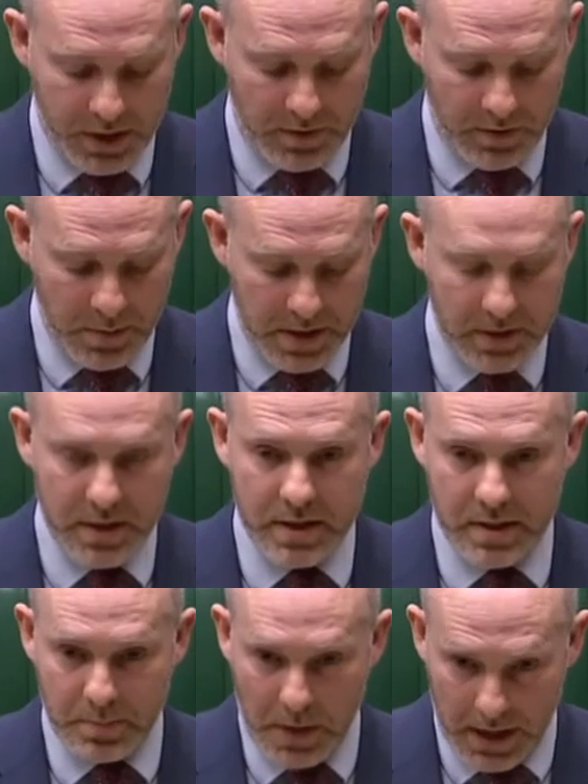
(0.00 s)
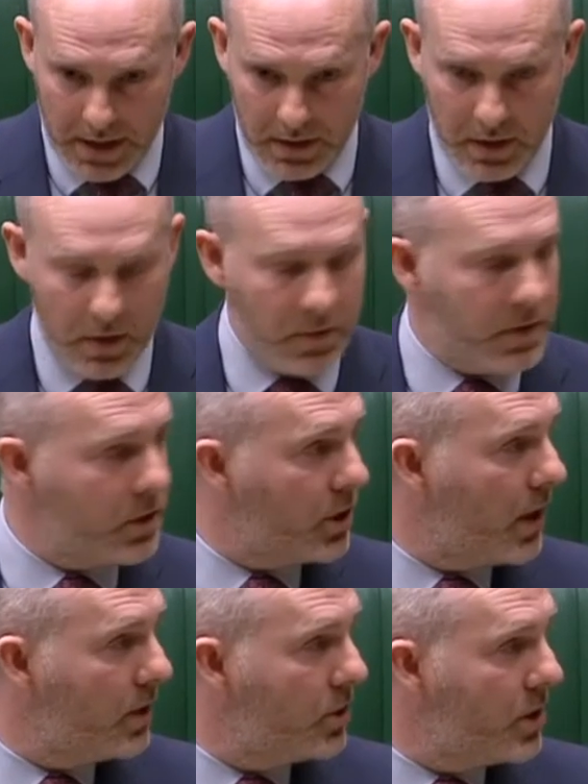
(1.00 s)
government despite the COVID
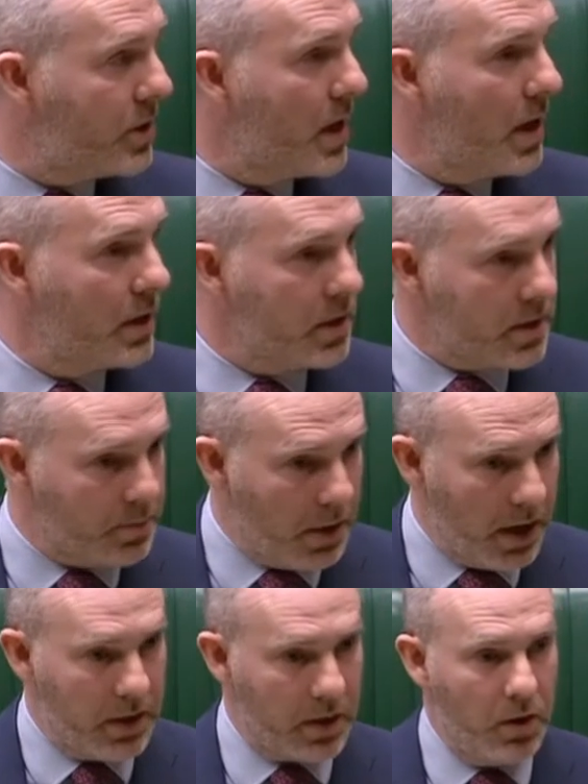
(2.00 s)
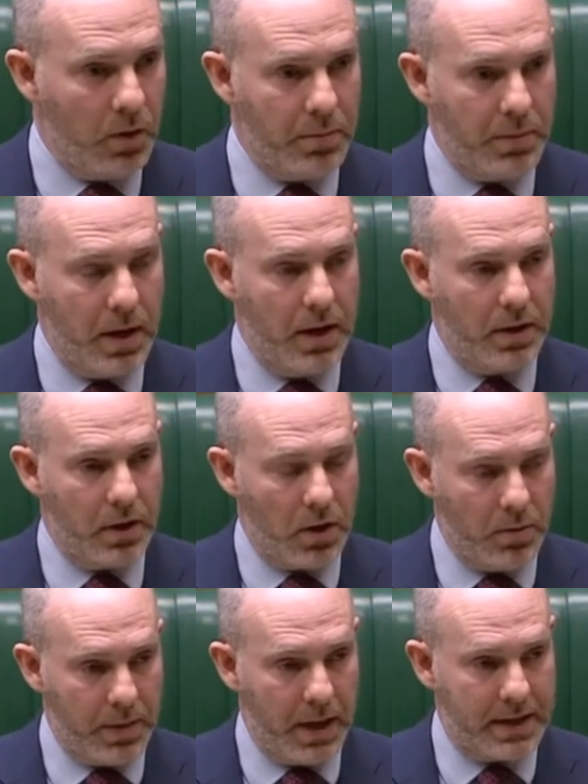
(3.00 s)
challenges, despite the
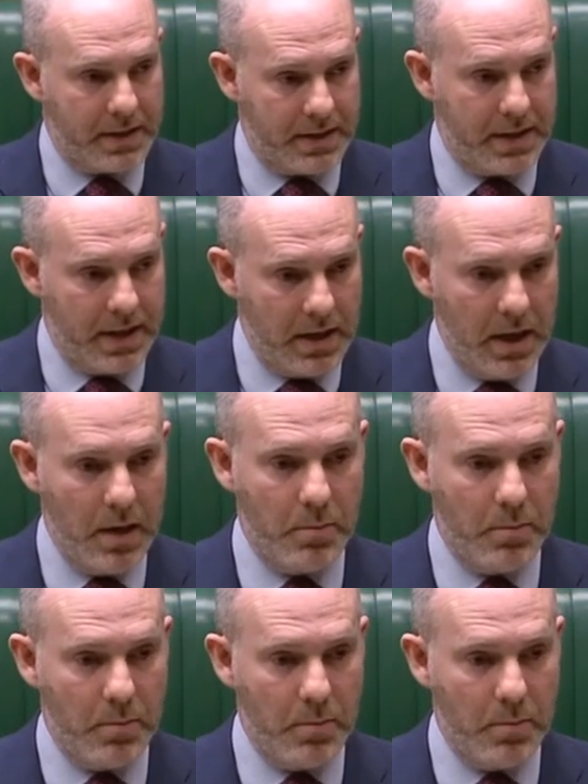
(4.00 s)
complexity,